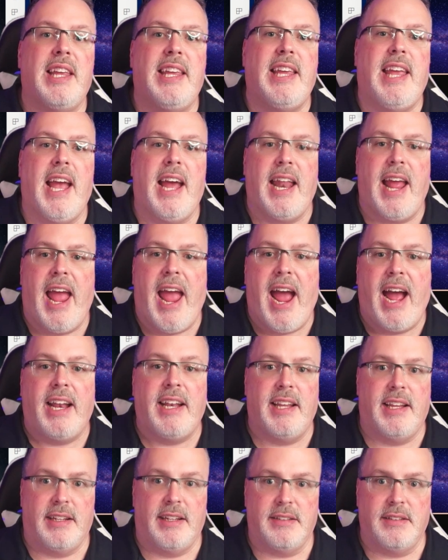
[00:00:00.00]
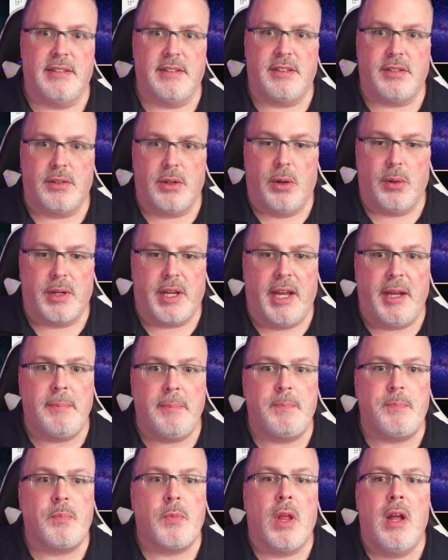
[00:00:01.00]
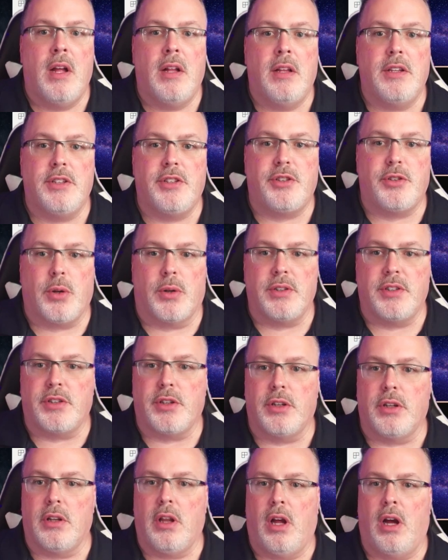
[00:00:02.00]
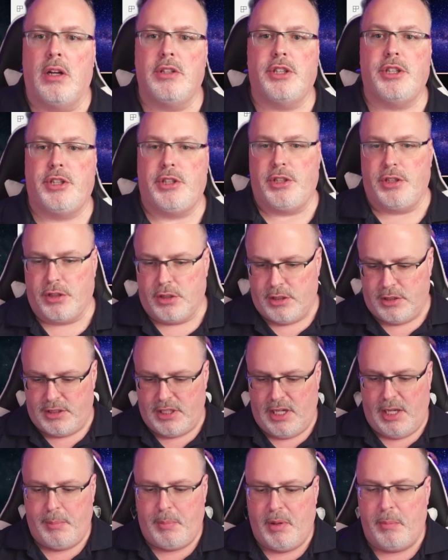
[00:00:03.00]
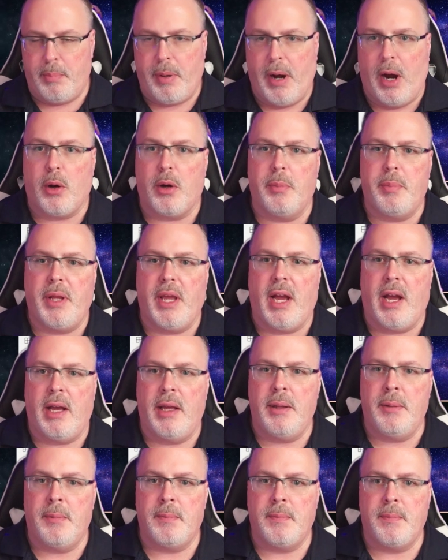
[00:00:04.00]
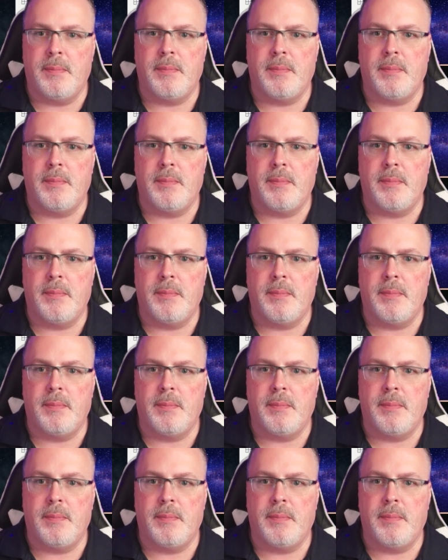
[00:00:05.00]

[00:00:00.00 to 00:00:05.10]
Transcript: Get Add-ins. Okay, the store is going to launch. You're going to type in Power BI.